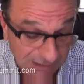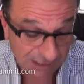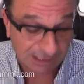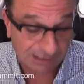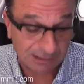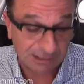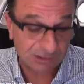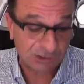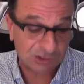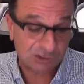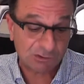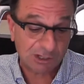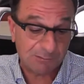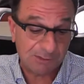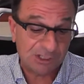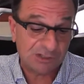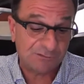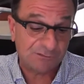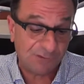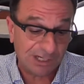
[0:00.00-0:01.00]
It
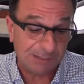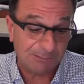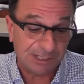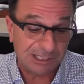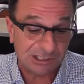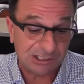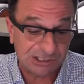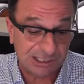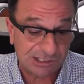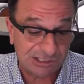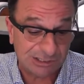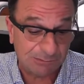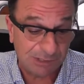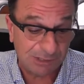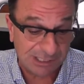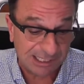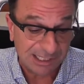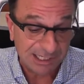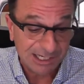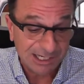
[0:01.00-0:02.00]
struck me as funny, but it says to
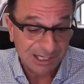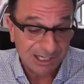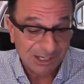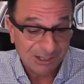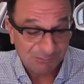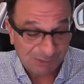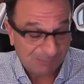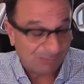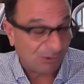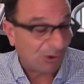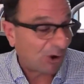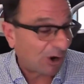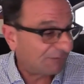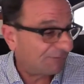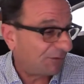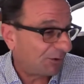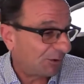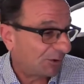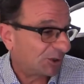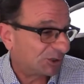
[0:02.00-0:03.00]
me that people
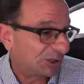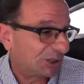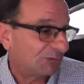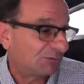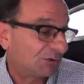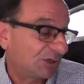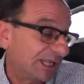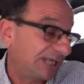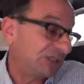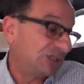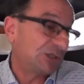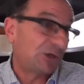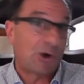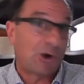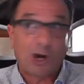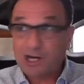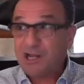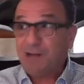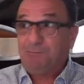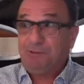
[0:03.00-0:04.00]
are focusing on relations.
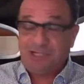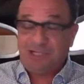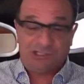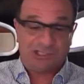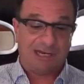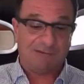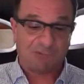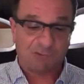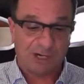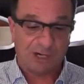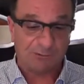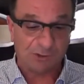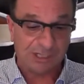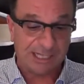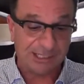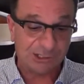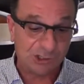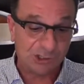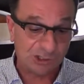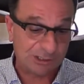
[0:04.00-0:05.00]
There are companies that have great
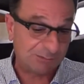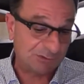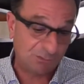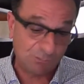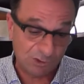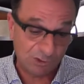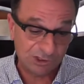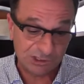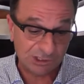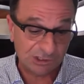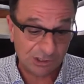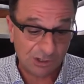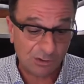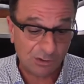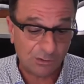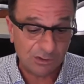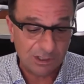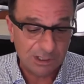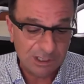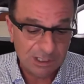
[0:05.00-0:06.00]
relationships and ones that
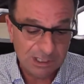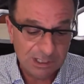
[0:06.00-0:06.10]
don't.